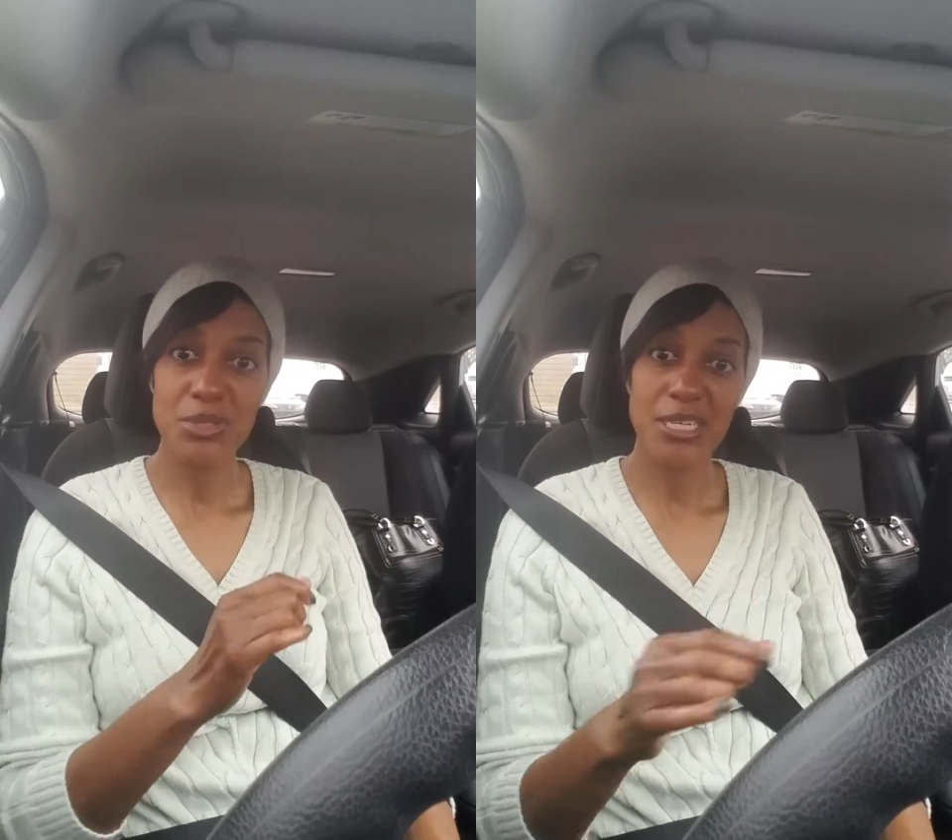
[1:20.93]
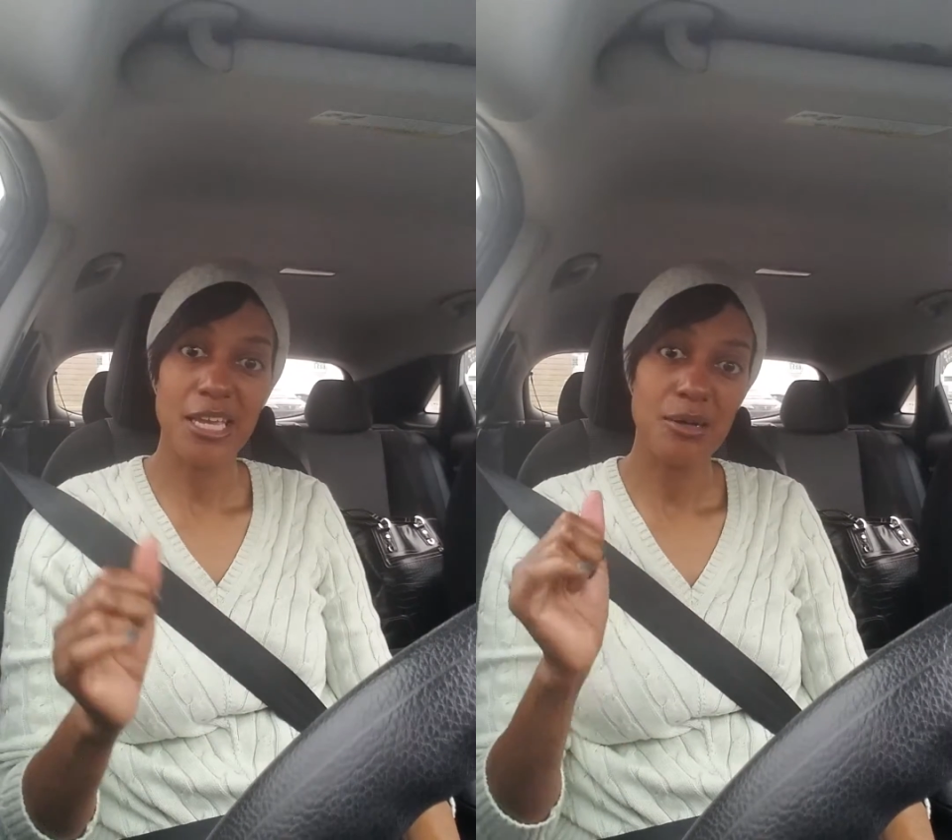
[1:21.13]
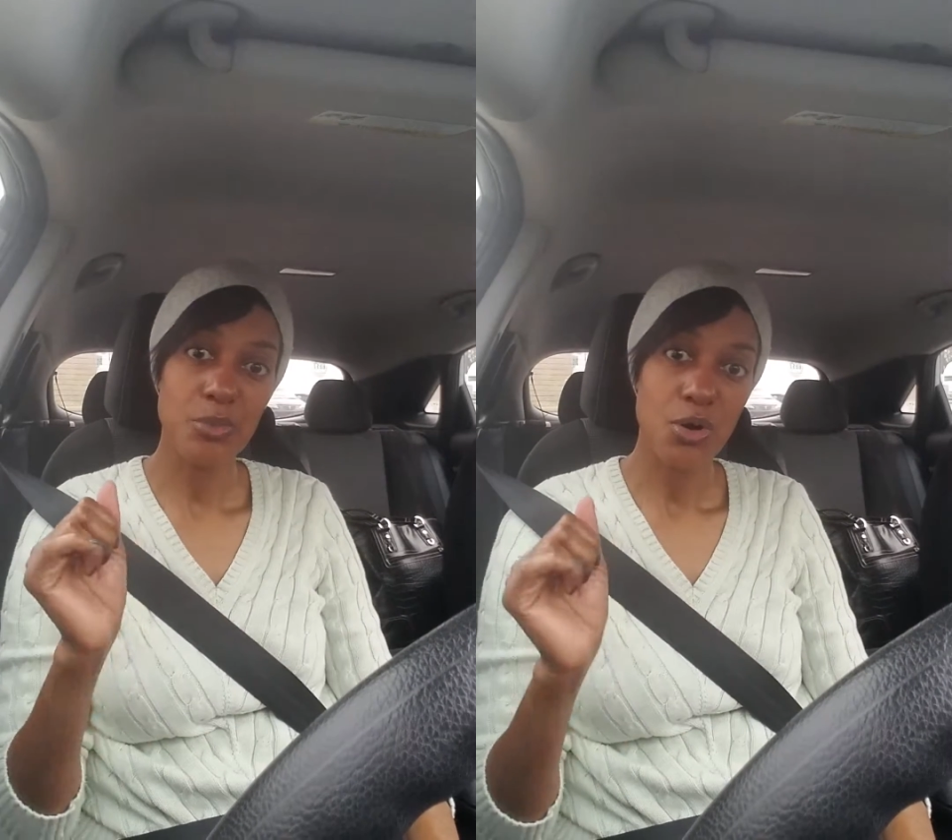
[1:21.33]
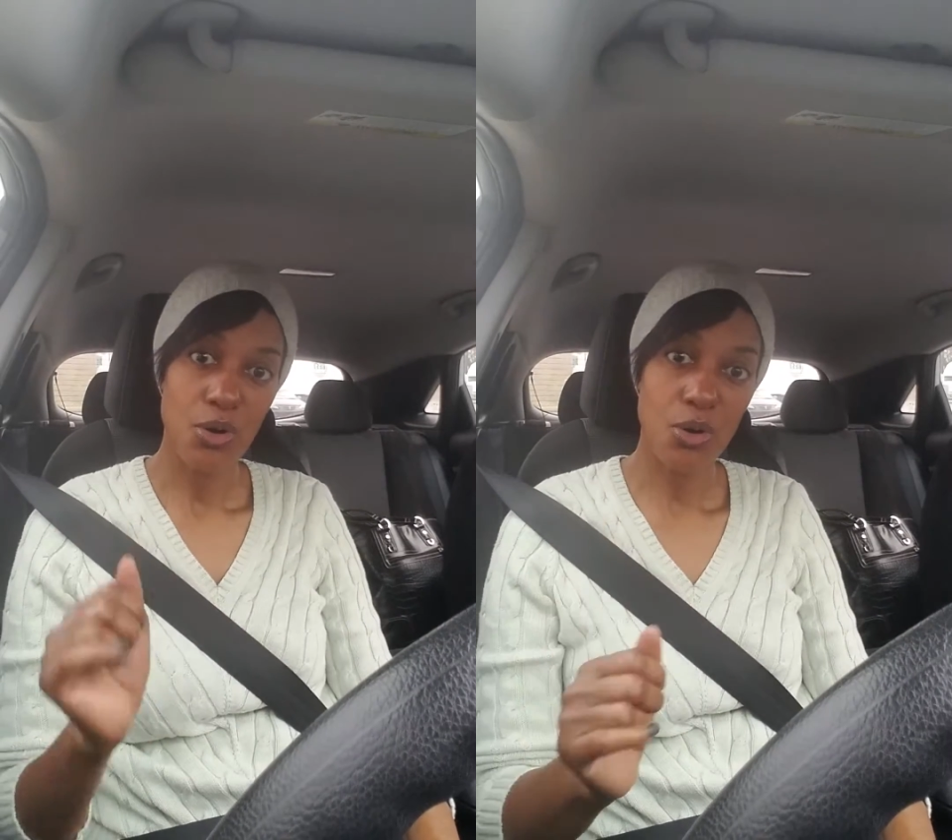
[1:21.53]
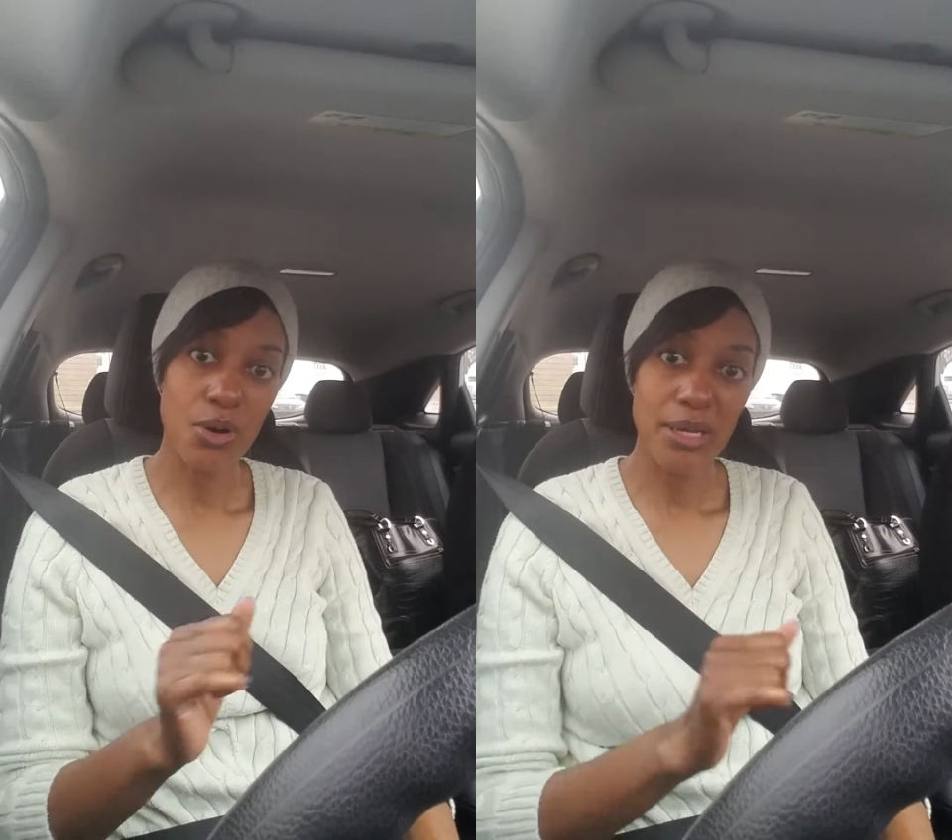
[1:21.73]
stamp
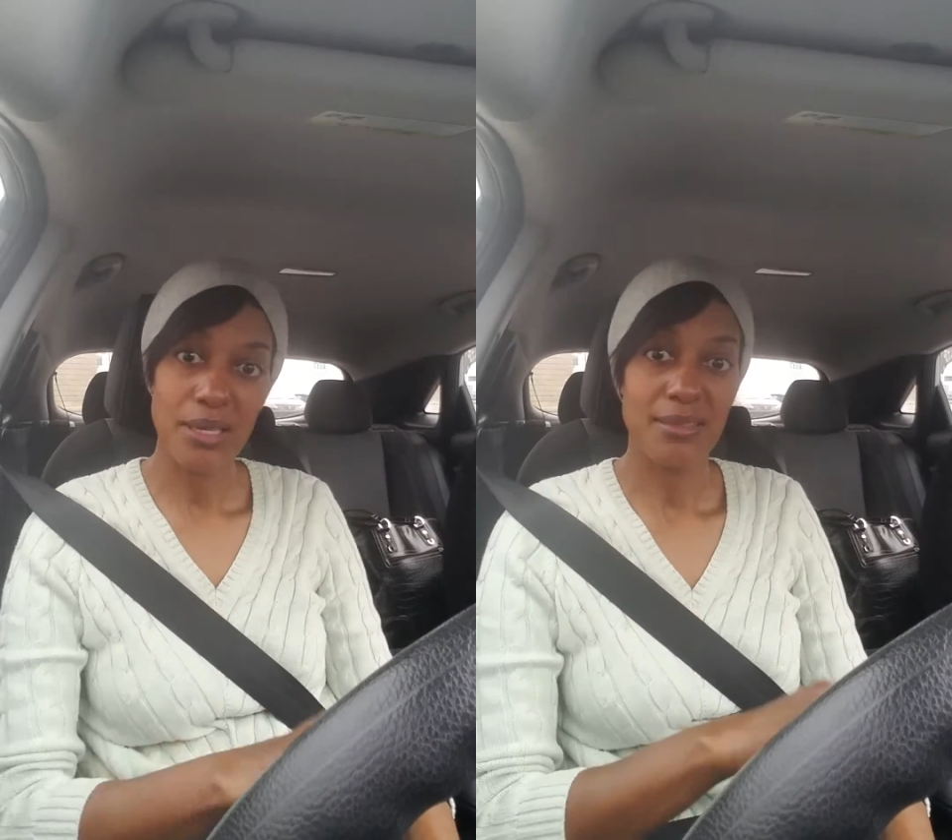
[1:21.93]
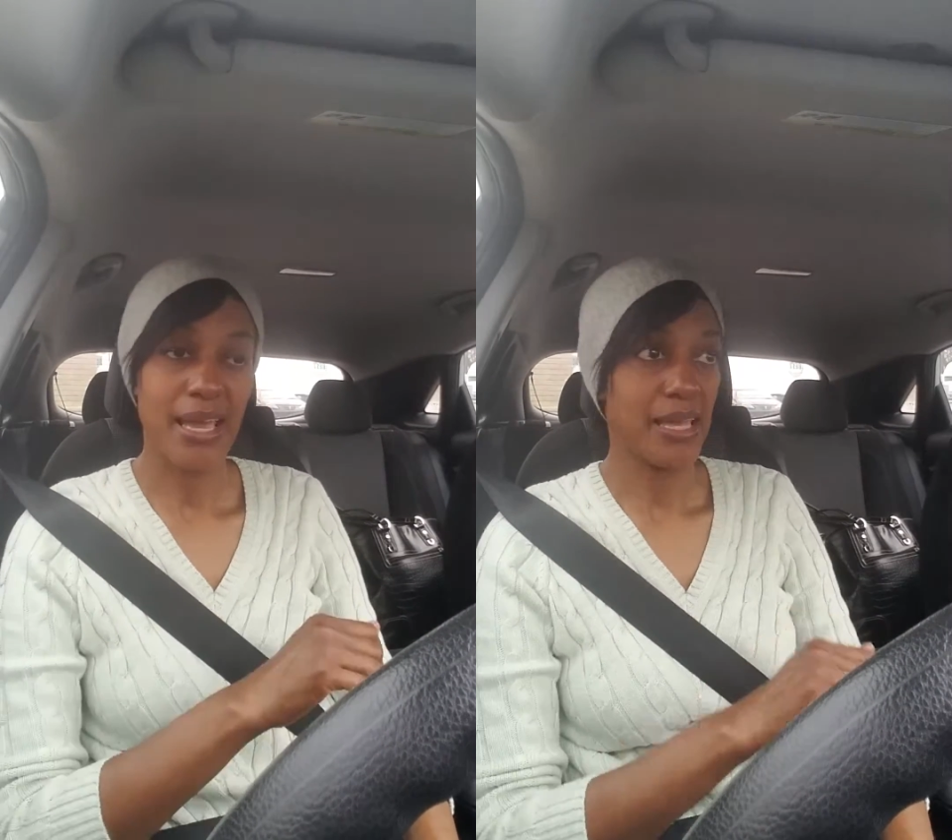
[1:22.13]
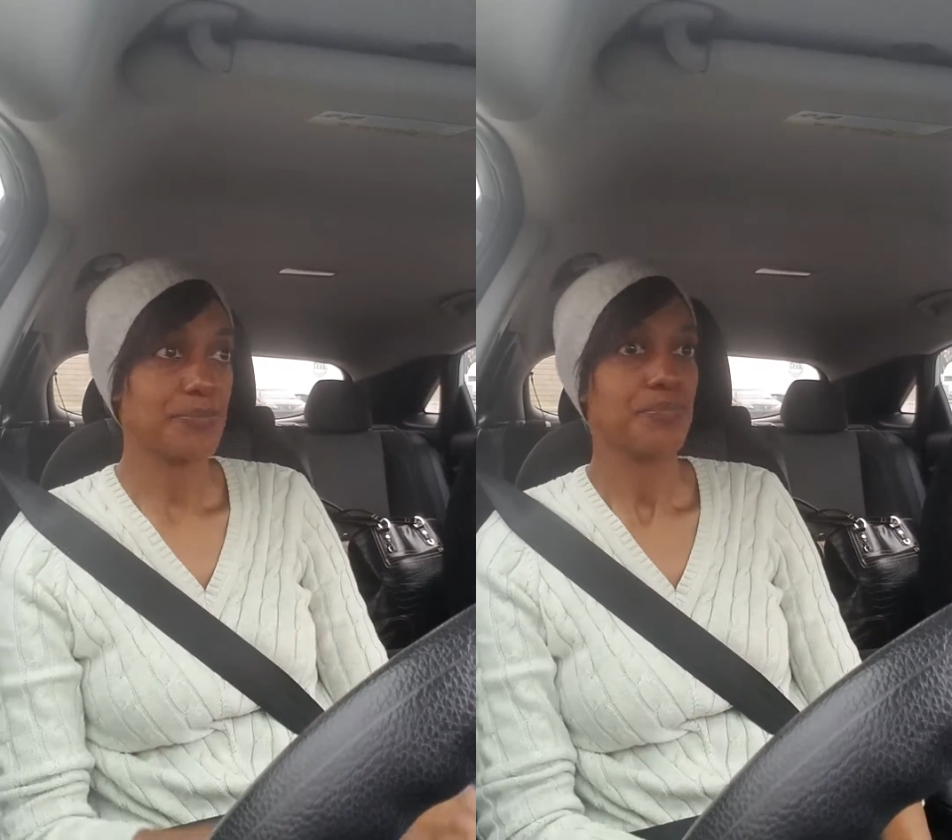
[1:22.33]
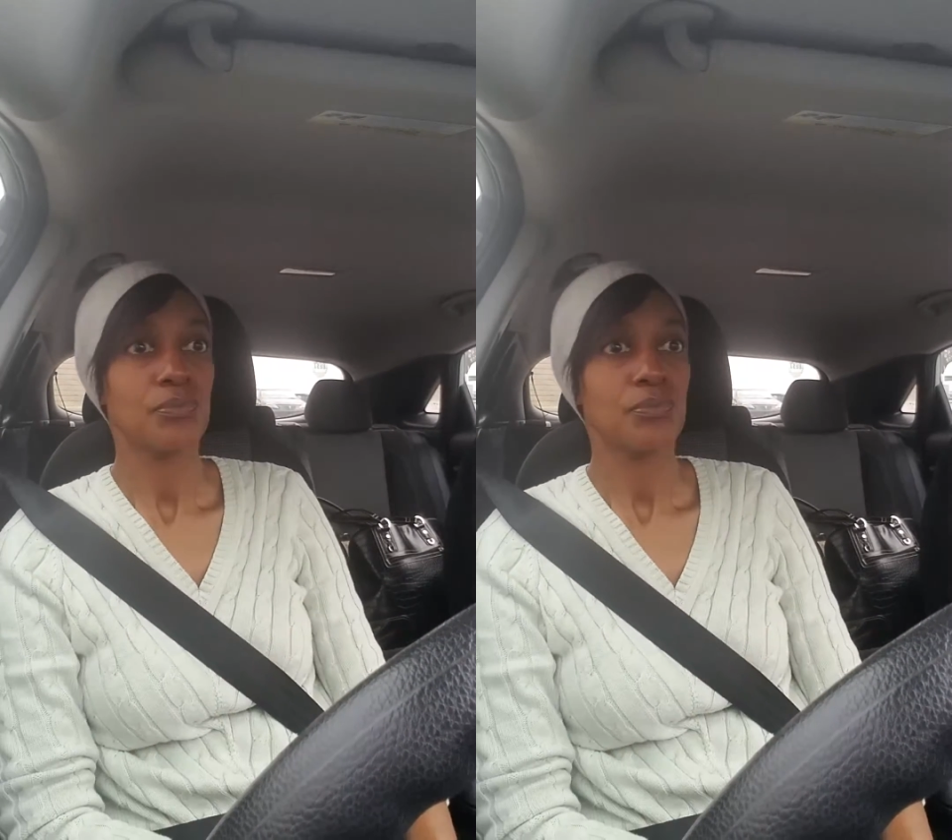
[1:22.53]
on that.